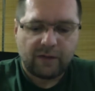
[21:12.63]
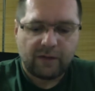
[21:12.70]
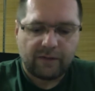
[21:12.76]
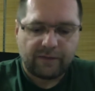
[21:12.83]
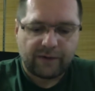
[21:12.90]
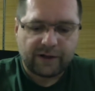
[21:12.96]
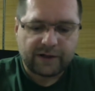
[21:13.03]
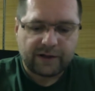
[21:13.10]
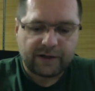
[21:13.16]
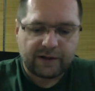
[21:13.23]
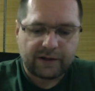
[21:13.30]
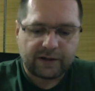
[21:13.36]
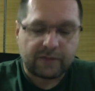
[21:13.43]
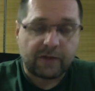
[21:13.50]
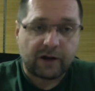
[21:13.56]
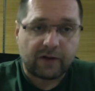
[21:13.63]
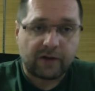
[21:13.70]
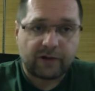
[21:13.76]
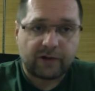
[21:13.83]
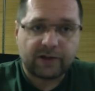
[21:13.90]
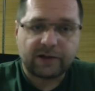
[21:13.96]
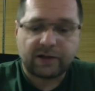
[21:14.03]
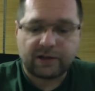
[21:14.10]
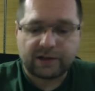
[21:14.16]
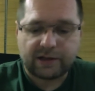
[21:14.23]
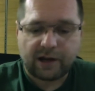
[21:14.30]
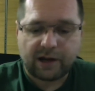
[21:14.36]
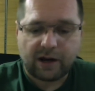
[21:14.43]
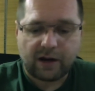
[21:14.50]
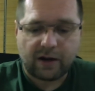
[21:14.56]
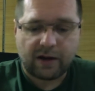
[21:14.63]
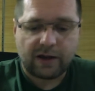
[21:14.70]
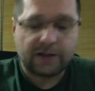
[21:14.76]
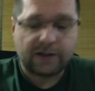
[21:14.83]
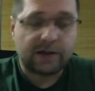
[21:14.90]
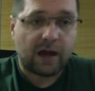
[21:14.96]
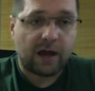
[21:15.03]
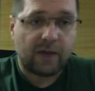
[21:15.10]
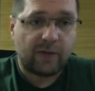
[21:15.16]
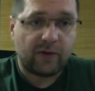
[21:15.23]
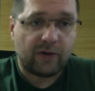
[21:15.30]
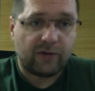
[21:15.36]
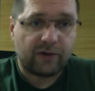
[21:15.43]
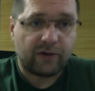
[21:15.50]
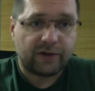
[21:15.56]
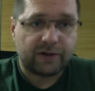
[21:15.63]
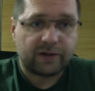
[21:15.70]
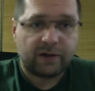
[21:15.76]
First is MAC address and the second is IP address.